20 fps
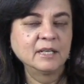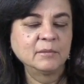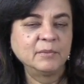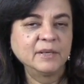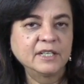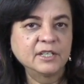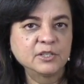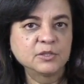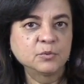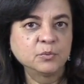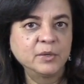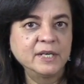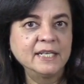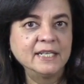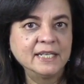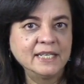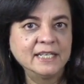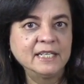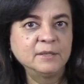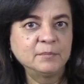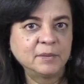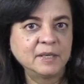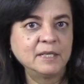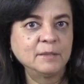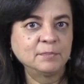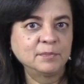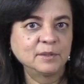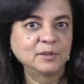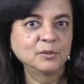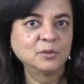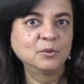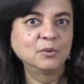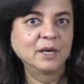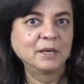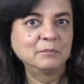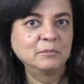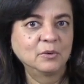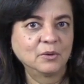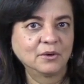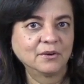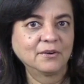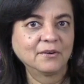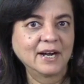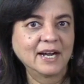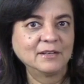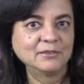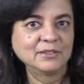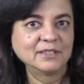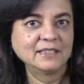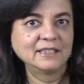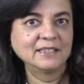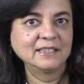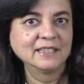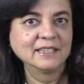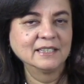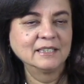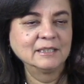Because we need people who are more grounded.